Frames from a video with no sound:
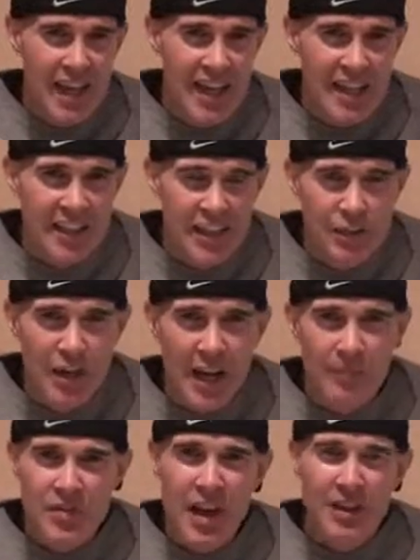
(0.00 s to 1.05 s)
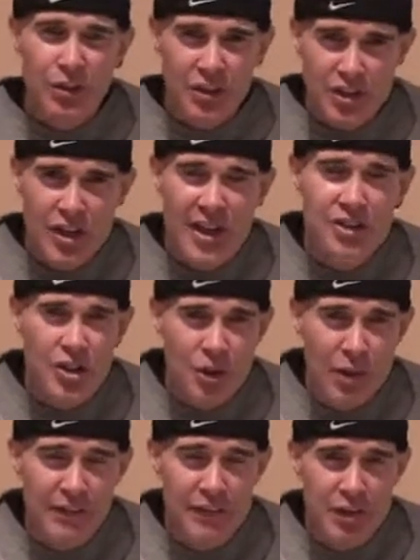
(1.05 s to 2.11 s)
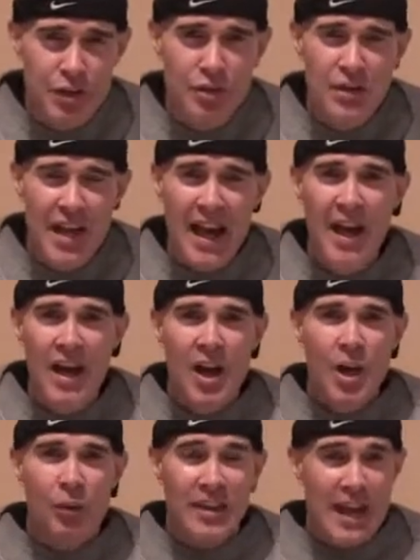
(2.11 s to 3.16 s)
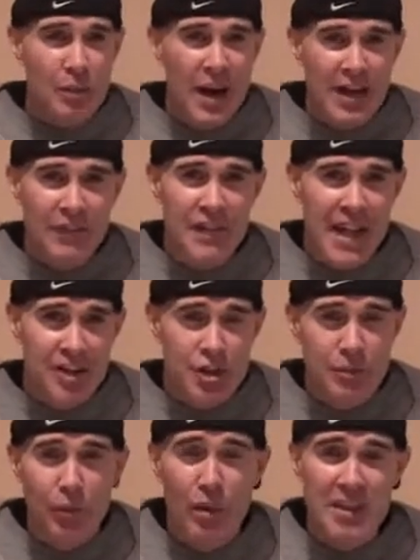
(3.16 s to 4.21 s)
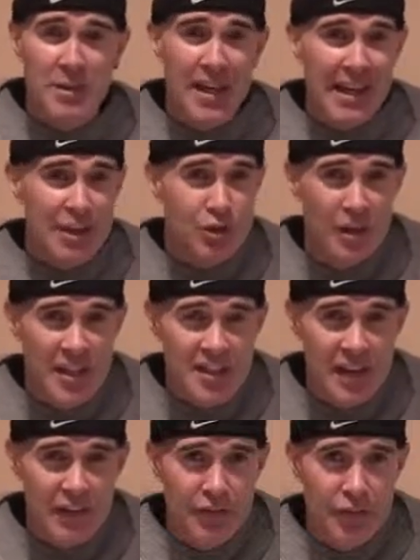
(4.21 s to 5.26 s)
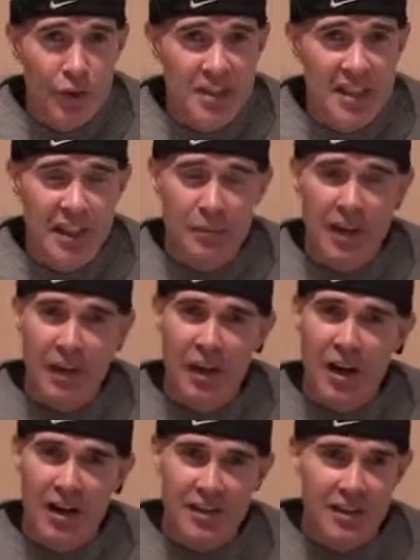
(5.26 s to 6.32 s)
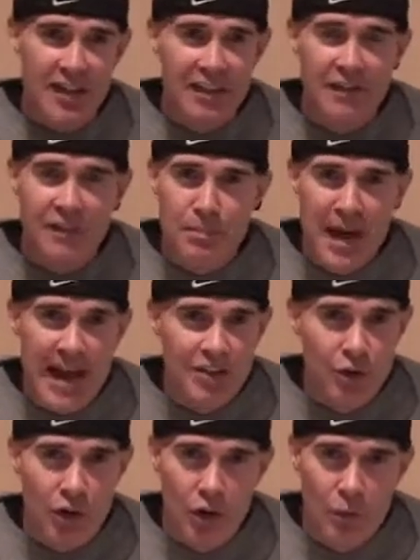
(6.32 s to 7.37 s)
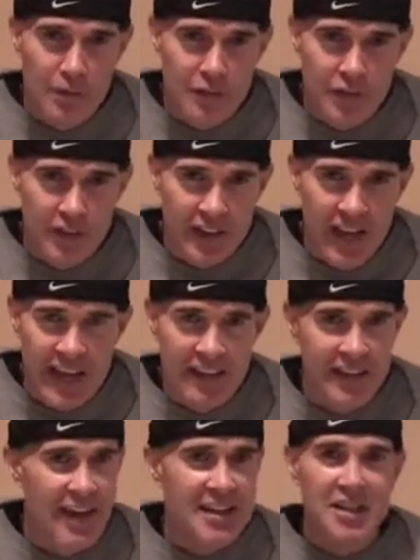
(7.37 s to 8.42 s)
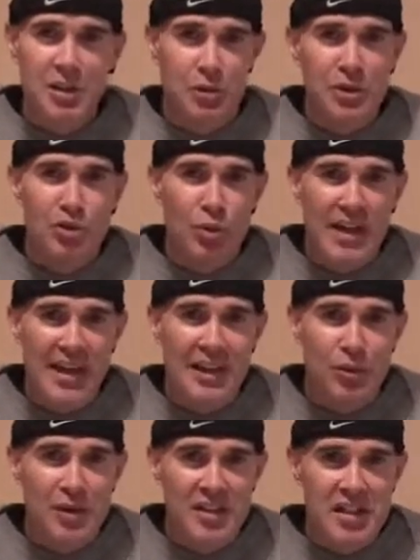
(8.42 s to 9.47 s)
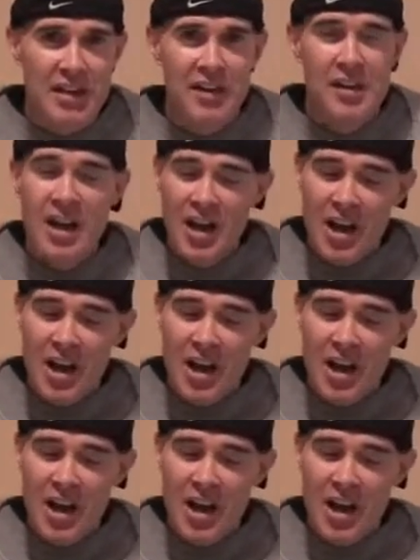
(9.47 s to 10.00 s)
okay, you can live with it. Thought the Jets should have went for 2 there. When they went for the extra point to make it 27-14, I'm like, oh, they left the back door open for Atlanta. Atlanta's going to win 28-27.